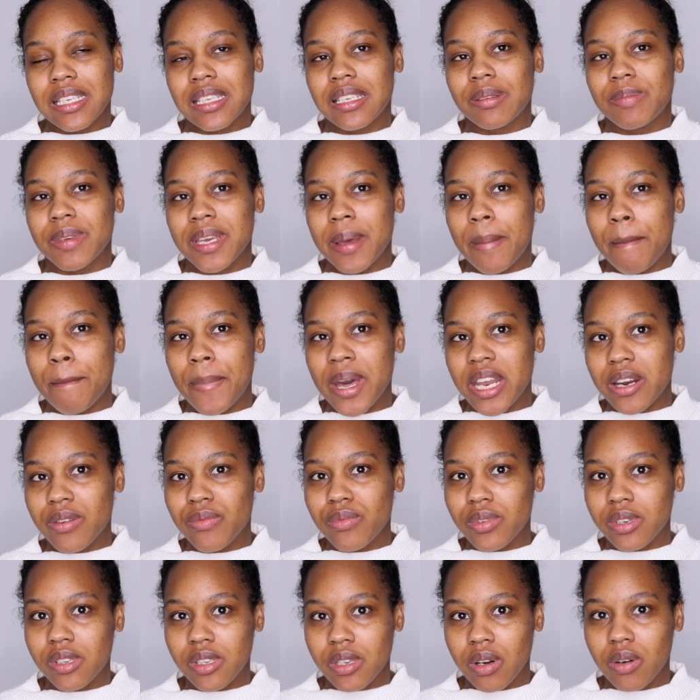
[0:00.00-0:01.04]
to be a better
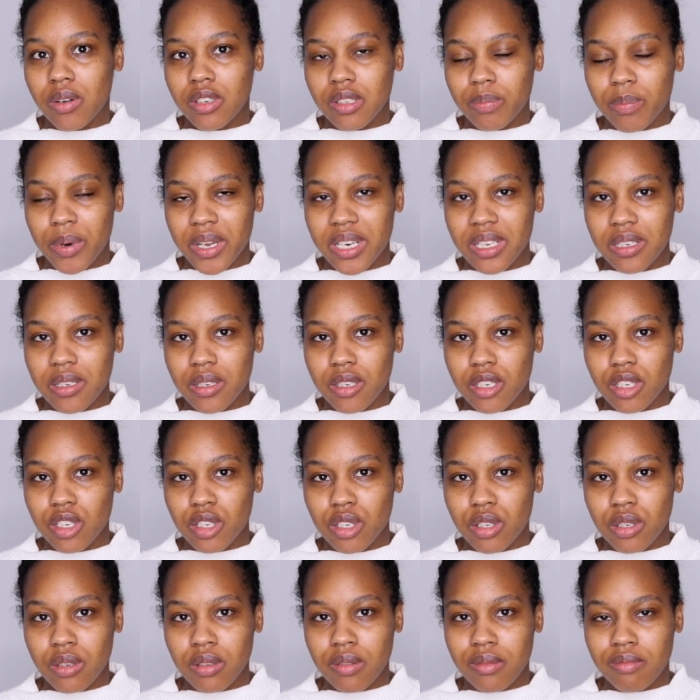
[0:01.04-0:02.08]
result, but it
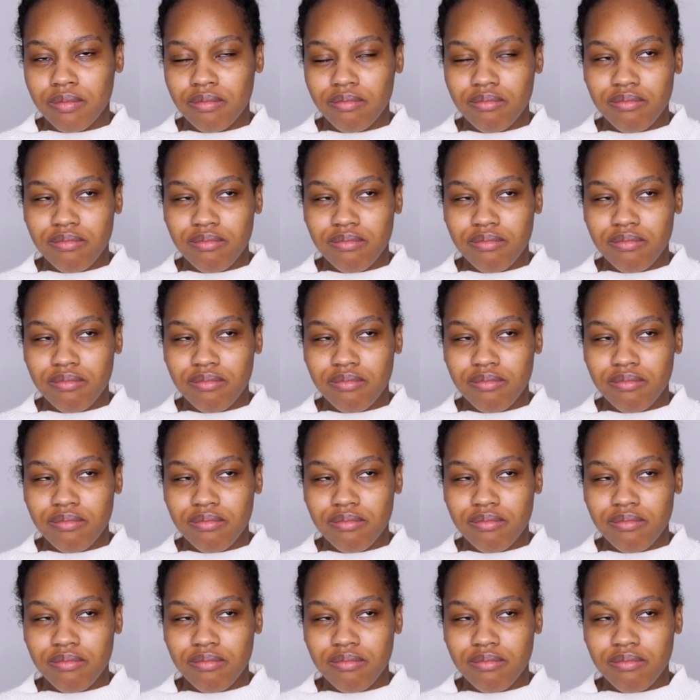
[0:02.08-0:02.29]
just